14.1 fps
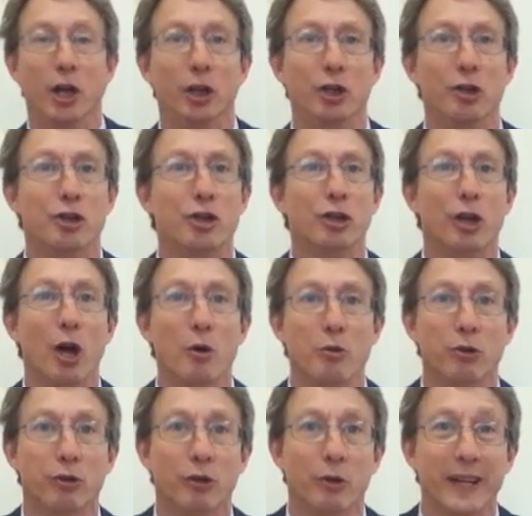You should go
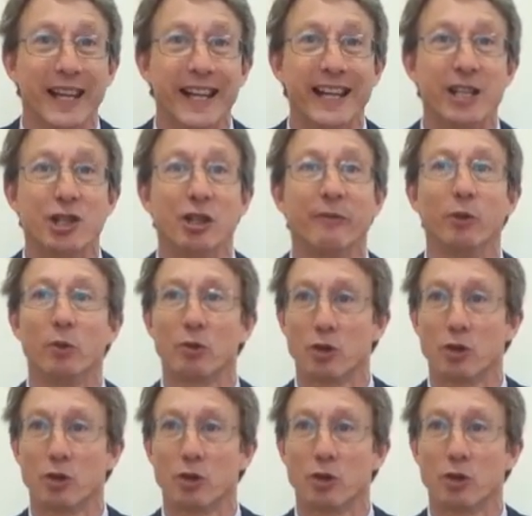through each of your